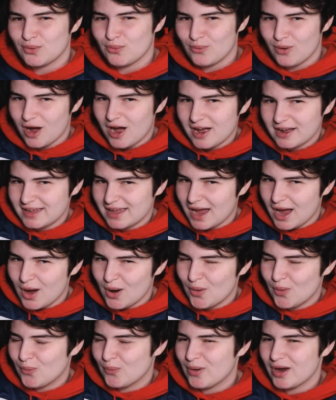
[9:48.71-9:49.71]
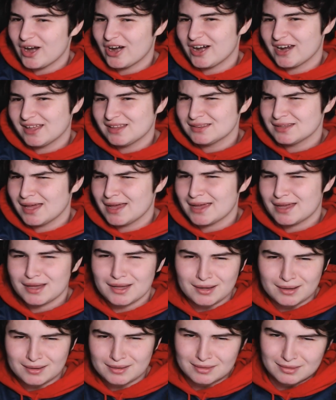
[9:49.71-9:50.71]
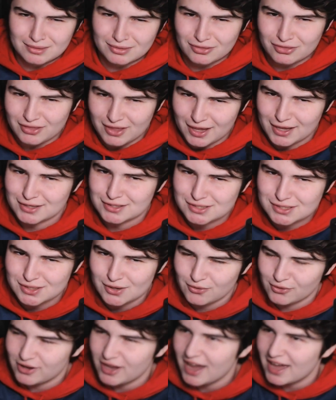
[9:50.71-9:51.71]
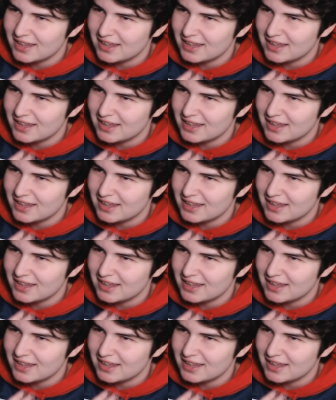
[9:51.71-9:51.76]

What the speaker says: walk out wearing like this, okay?